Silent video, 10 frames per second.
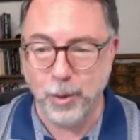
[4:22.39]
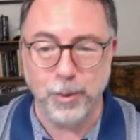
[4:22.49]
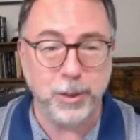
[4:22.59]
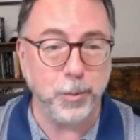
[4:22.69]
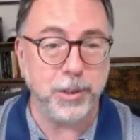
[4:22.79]

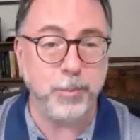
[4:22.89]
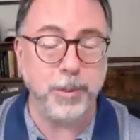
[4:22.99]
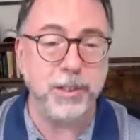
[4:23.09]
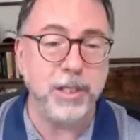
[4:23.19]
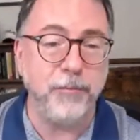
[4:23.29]
which was
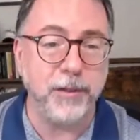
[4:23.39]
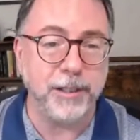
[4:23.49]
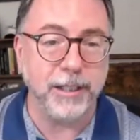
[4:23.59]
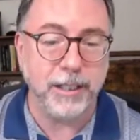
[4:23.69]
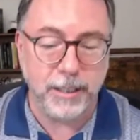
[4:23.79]

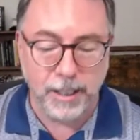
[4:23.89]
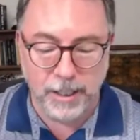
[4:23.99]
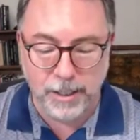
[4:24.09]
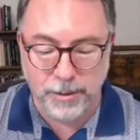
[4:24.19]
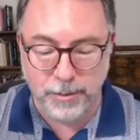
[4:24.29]
specifically
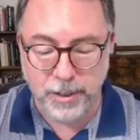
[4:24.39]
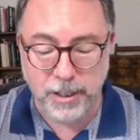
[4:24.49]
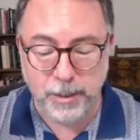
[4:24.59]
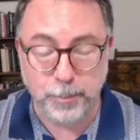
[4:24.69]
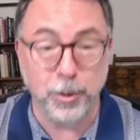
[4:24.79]

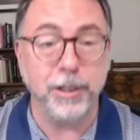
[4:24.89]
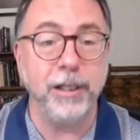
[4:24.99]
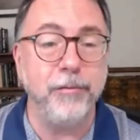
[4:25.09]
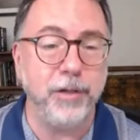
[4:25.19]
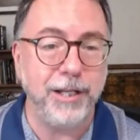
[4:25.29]
the
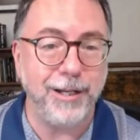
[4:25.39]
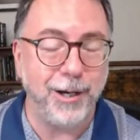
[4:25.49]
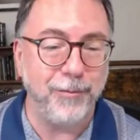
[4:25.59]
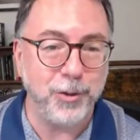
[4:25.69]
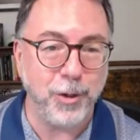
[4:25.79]
proclivity
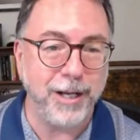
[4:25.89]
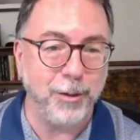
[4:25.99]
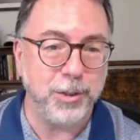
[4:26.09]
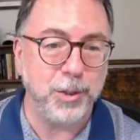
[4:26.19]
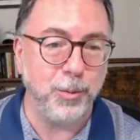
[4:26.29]
of
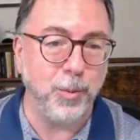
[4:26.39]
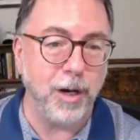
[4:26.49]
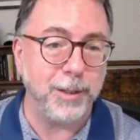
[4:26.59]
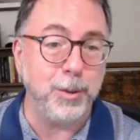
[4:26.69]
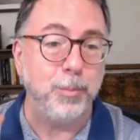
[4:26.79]
traders to
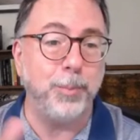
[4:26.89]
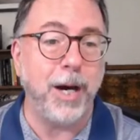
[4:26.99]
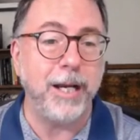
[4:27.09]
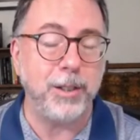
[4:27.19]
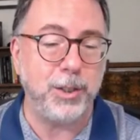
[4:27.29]
want to
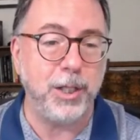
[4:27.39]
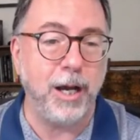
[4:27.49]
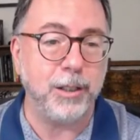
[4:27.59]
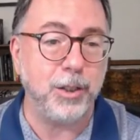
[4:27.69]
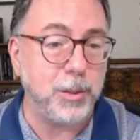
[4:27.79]
buy a
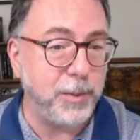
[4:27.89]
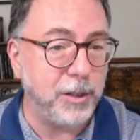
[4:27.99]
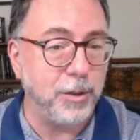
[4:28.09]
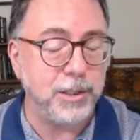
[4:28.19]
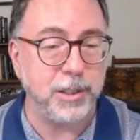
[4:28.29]
stock just
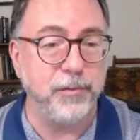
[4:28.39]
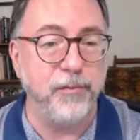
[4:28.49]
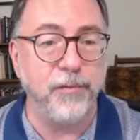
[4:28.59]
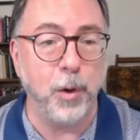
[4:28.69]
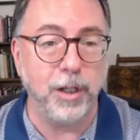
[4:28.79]
because it's
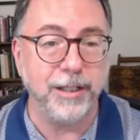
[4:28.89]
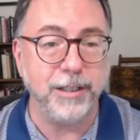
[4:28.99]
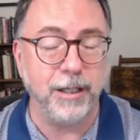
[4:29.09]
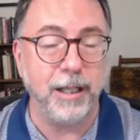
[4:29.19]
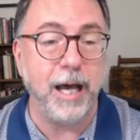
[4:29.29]

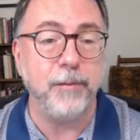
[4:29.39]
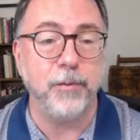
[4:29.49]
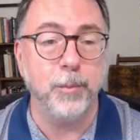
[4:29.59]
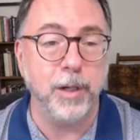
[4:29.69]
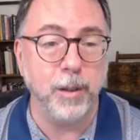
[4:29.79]
fallen a lot
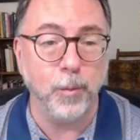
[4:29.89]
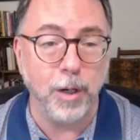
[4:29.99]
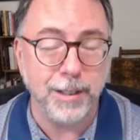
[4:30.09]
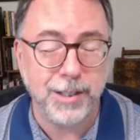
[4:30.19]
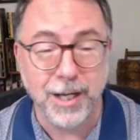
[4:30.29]
from where it
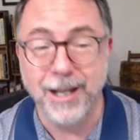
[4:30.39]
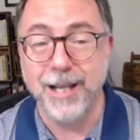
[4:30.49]
was.